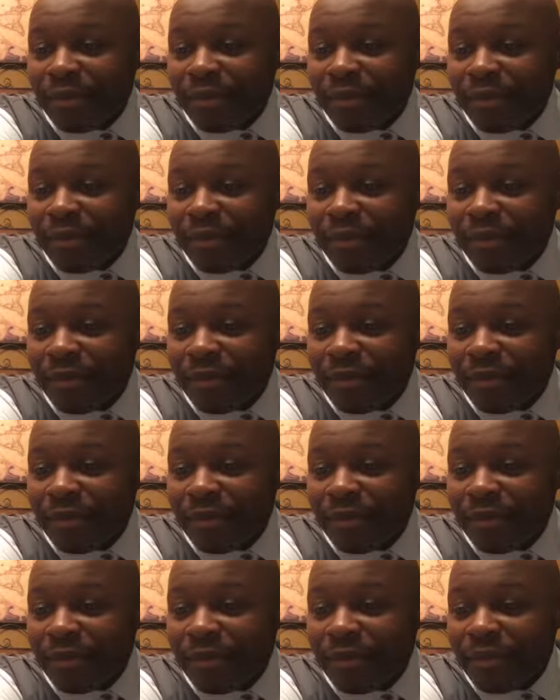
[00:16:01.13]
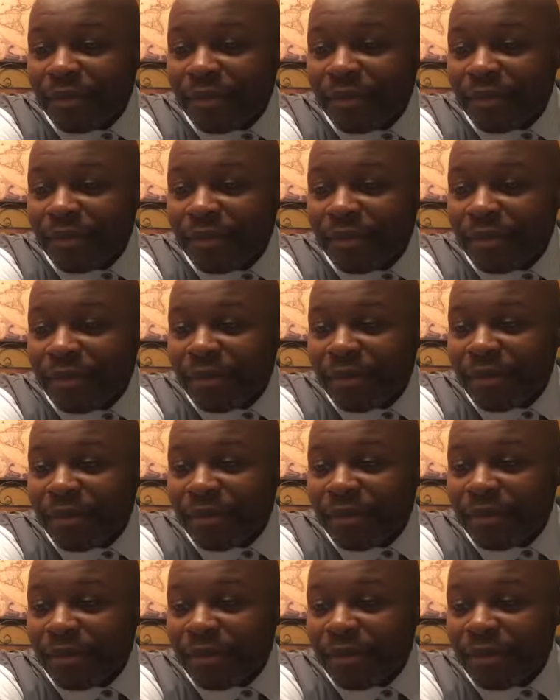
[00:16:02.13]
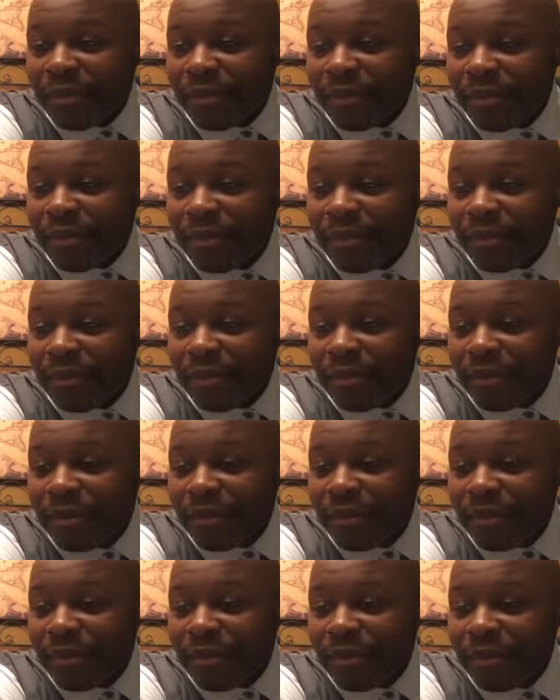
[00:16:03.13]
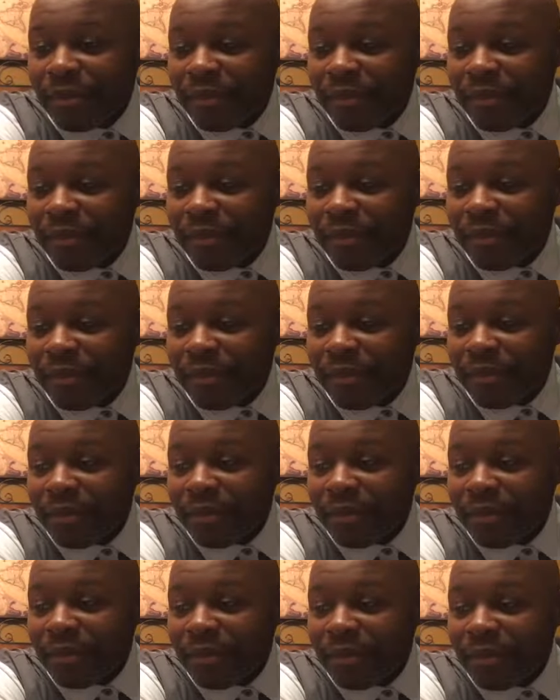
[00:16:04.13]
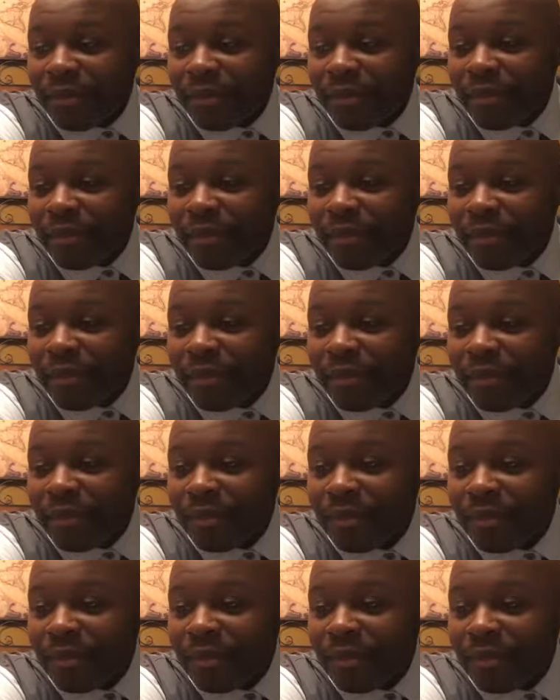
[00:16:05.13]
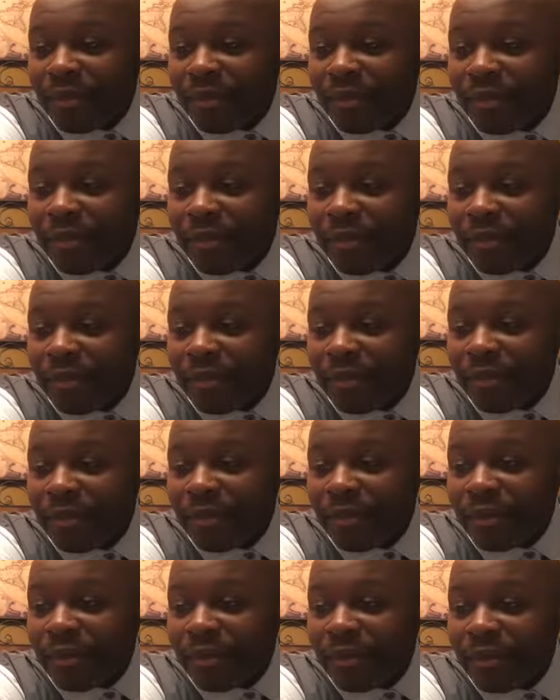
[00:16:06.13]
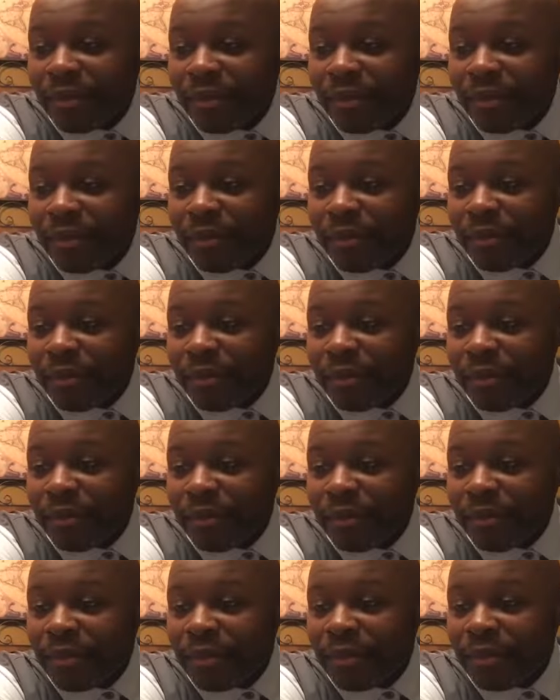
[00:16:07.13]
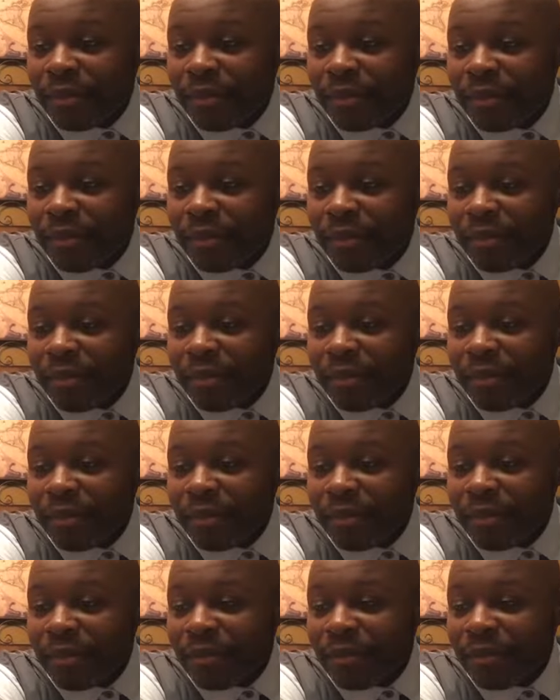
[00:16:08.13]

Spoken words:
The person shown says nothing.